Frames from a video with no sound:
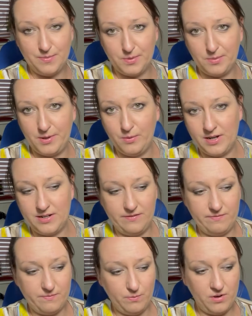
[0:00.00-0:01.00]
probably one
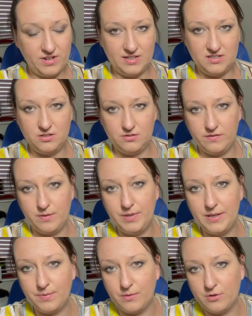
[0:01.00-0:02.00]
in two of the
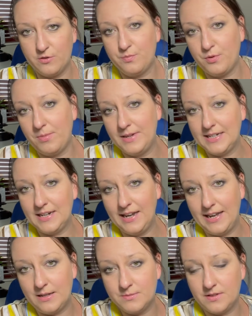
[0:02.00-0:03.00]
people would have probably claimed